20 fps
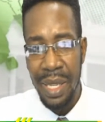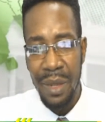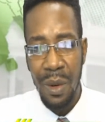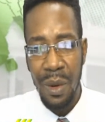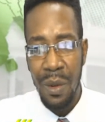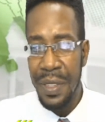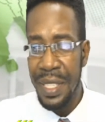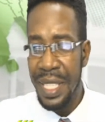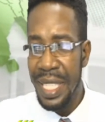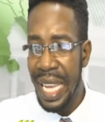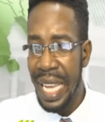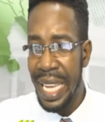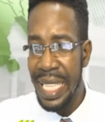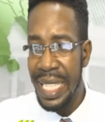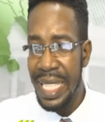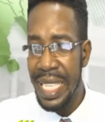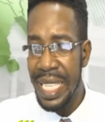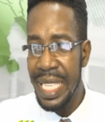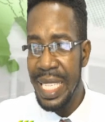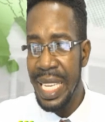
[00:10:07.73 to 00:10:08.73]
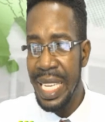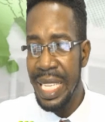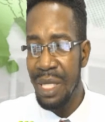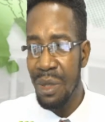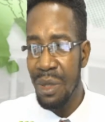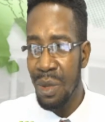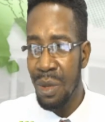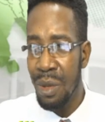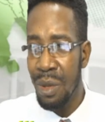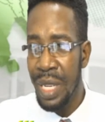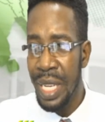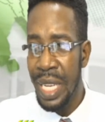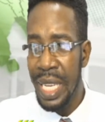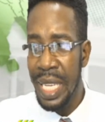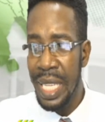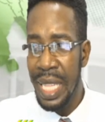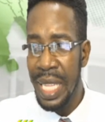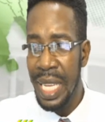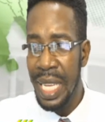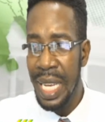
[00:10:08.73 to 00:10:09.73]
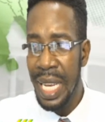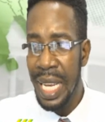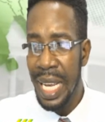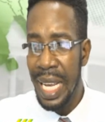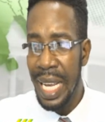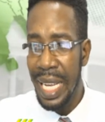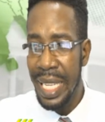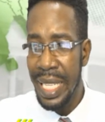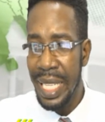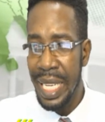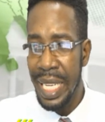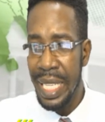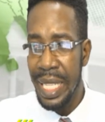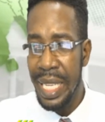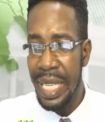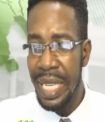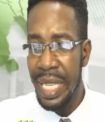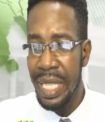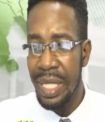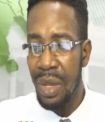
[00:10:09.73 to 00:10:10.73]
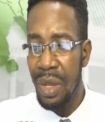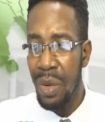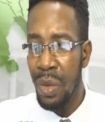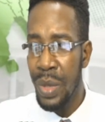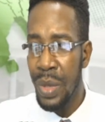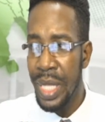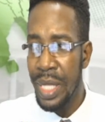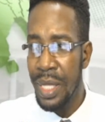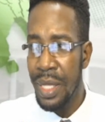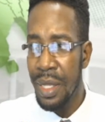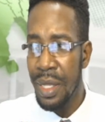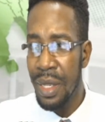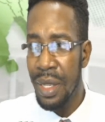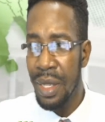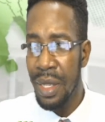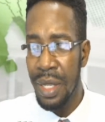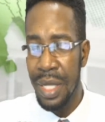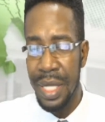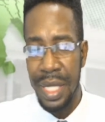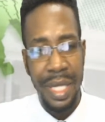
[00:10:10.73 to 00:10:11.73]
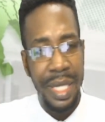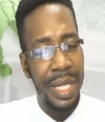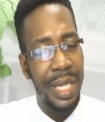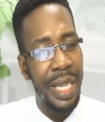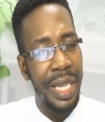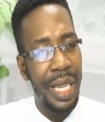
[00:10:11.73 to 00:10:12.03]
COVID-19 is real and it is with us.